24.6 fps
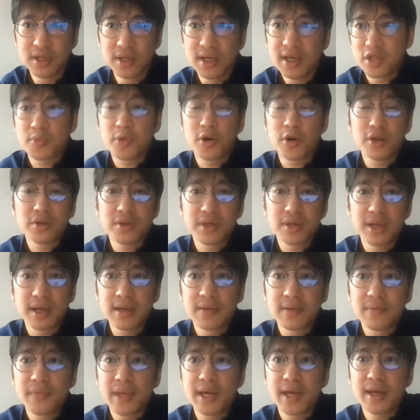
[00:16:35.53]
respond to
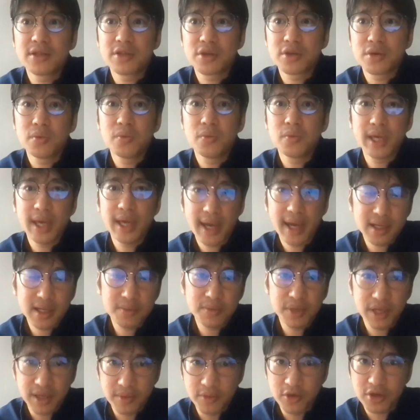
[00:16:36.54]
that. And so we had a
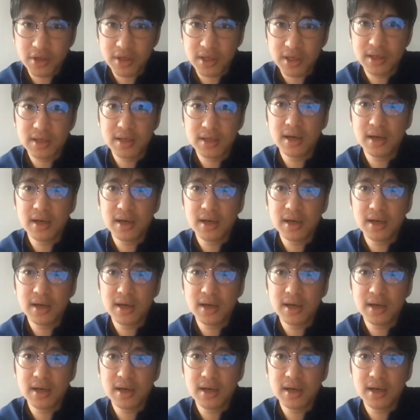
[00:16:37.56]
playbook.